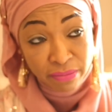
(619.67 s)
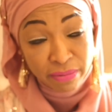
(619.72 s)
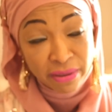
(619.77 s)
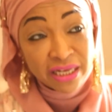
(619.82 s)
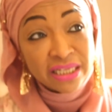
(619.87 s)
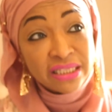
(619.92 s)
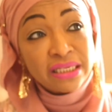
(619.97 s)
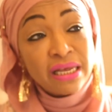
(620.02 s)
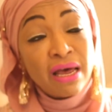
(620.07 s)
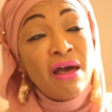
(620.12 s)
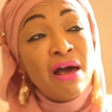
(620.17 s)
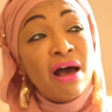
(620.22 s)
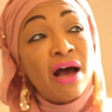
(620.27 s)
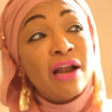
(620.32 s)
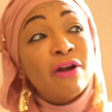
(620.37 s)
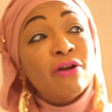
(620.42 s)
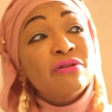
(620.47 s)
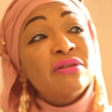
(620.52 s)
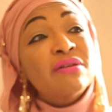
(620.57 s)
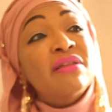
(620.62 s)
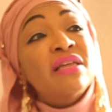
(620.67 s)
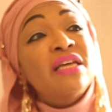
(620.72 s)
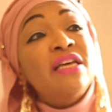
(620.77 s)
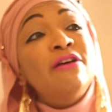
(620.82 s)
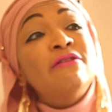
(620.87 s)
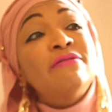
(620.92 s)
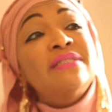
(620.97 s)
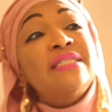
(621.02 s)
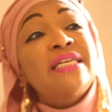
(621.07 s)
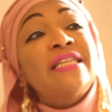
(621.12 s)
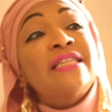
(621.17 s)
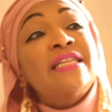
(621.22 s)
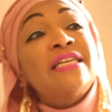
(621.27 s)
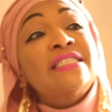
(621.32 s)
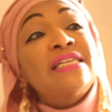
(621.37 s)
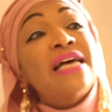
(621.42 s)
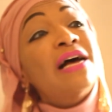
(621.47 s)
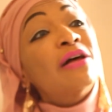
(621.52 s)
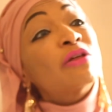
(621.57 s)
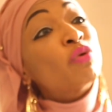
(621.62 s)
because a lot of the youth in the
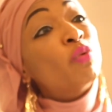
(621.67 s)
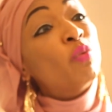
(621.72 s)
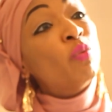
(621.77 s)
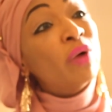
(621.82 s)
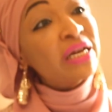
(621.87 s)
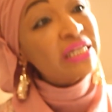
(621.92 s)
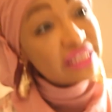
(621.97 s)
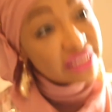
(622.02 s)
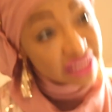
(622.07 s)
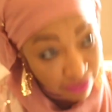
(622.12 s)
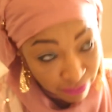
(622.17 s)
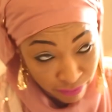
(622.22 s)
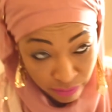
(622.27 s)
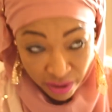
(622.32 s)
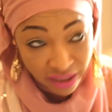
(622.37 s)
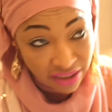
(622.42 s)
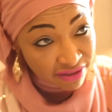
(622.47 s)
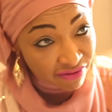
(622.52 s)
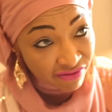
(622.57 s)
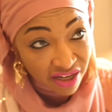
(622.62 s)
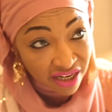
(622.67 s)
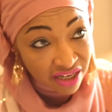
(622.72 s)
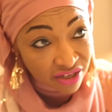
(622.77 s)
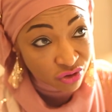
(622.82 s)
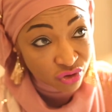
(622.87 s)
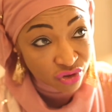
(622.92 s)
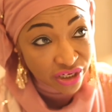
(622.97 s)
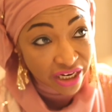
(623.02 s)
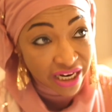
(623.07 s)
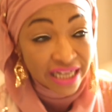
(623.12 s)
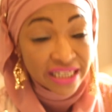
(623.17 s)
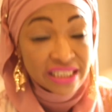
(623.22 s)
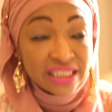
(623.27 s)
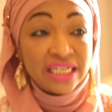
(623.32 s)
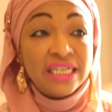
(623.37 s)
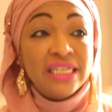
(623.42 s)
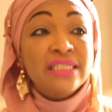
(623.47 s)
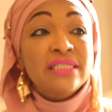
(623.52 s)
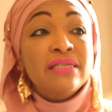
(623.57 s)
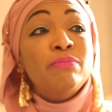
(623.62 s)
southwestern part of the country are
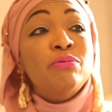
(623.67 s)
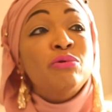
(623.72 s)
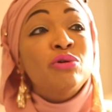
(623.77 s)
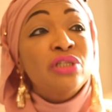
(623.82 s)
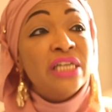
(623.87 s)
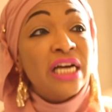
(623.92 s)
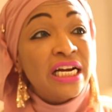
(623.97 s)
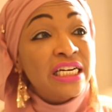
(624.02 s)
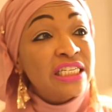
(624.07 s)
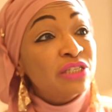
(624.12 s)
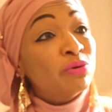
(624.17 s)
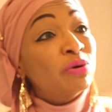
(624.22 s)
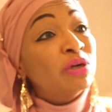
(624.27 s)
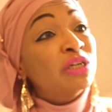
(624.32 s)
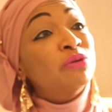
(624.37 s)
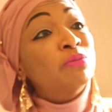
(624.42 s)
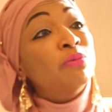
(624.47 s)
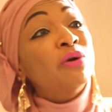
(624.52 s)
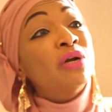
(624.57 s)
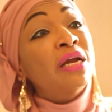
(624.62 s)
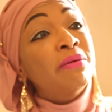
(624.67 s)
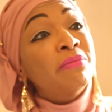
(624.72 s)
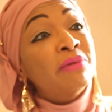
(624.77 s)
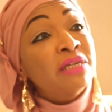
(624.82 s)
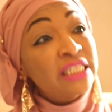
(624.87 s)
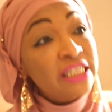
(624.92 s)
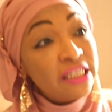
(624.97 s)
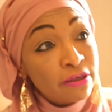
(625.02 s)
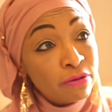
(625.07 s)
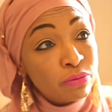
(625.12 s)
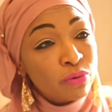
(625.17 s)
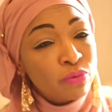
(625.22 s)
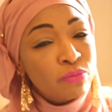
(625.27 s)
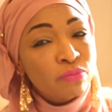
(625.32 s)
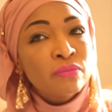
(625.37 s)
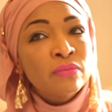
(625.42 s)
actually supporting Asiwaju Bola Ahmed Tinubu,